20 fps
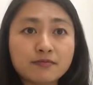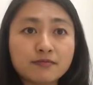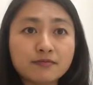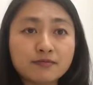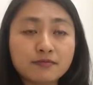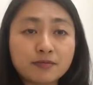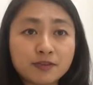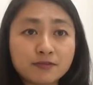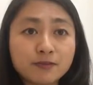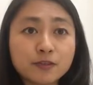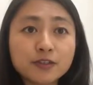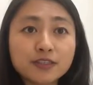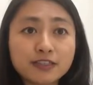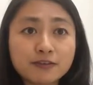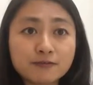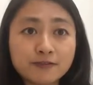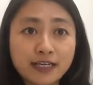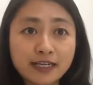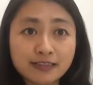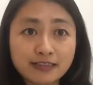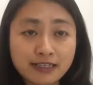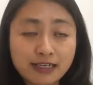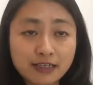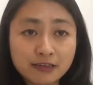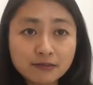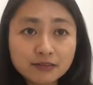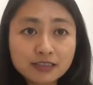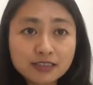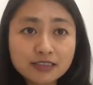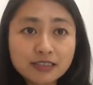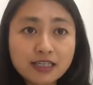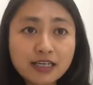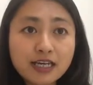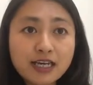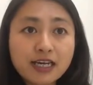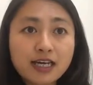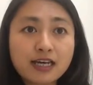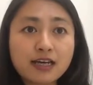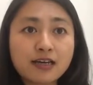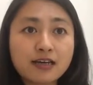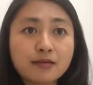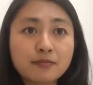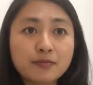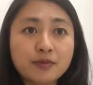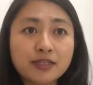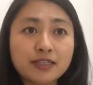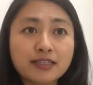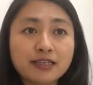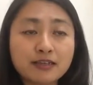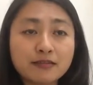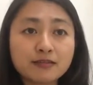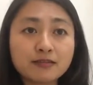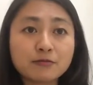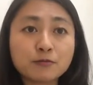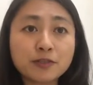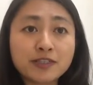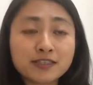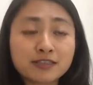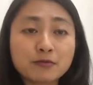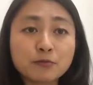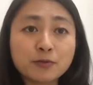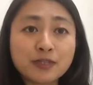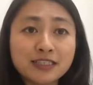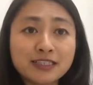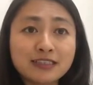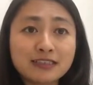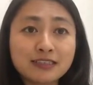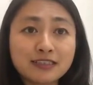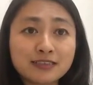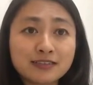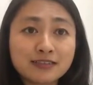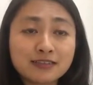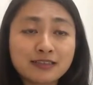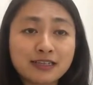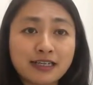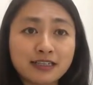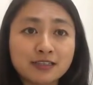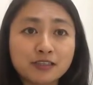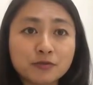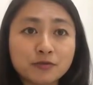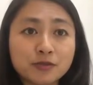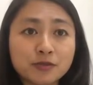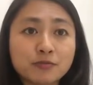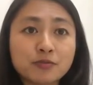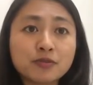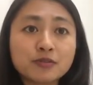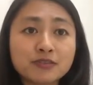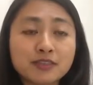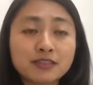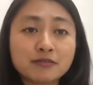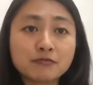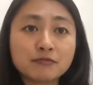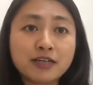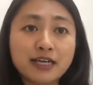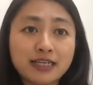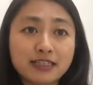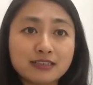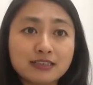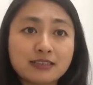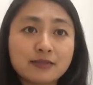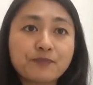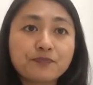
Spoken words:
before they find out. But then with a willingness that you will put it right.